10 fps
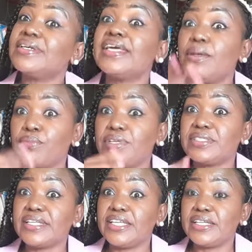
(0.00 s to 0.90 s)
embrace
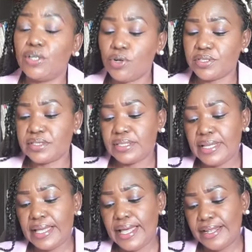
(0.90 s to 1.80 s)
taking lots
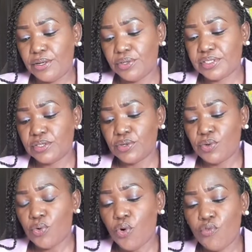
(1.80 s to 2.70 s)
and lots
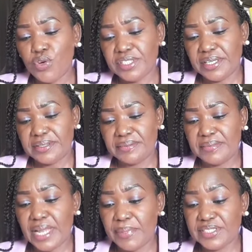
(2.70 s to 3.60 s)
of water.
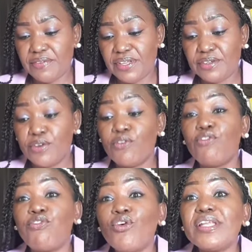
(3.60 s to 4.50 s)
Number seven,
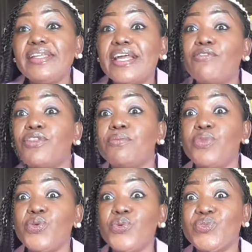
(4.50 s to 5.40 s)
fall in love with
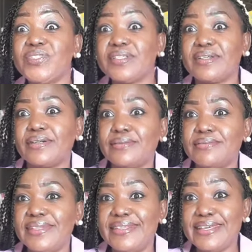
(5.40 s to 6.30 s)
music.
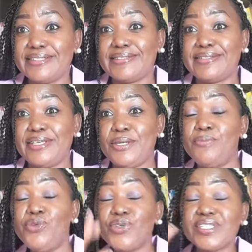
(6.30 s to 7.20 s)
Yes,
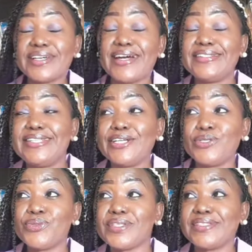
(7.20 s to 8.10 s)
music can take you
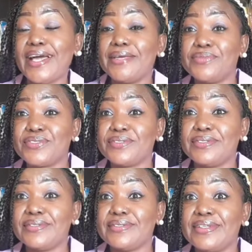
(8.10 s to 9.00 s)
to the times.
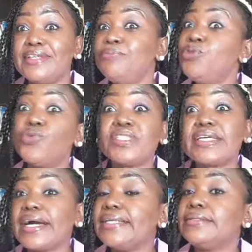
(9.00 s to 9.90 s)

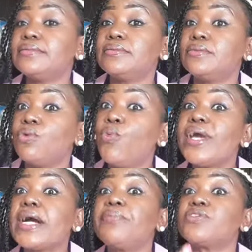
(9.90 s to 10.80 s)
Music can
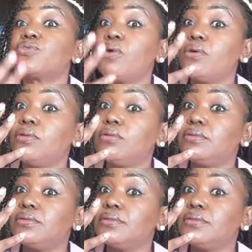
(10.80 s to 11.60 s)
wake up the soul.